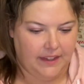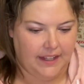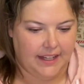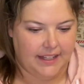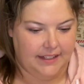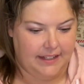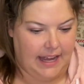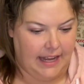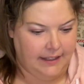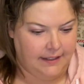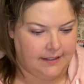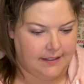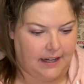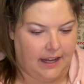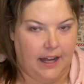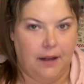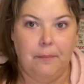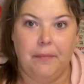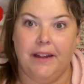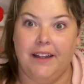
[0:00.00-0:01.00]
Next
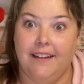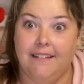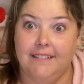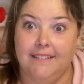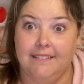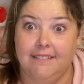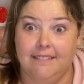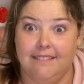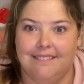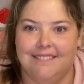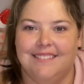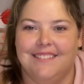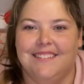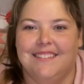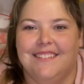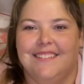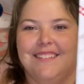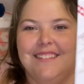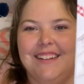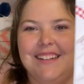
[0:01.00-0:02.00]
up
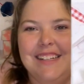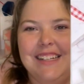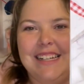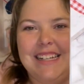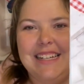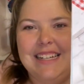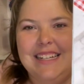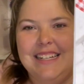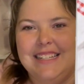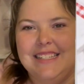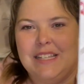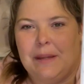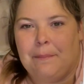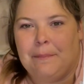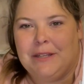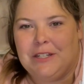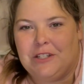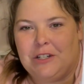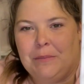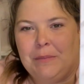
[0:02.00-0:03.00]
is
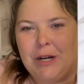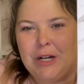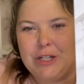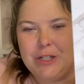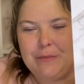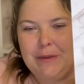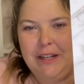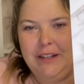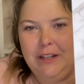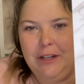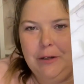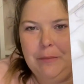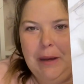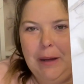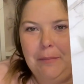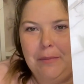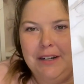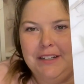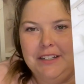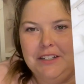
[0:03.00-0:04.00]
Mr. Marshmallow by
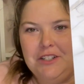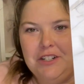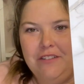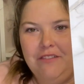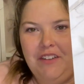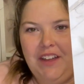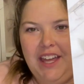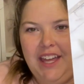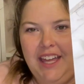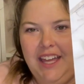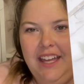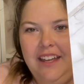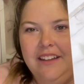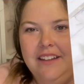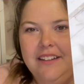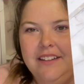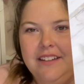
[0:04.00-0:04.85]
Brenda Gervais.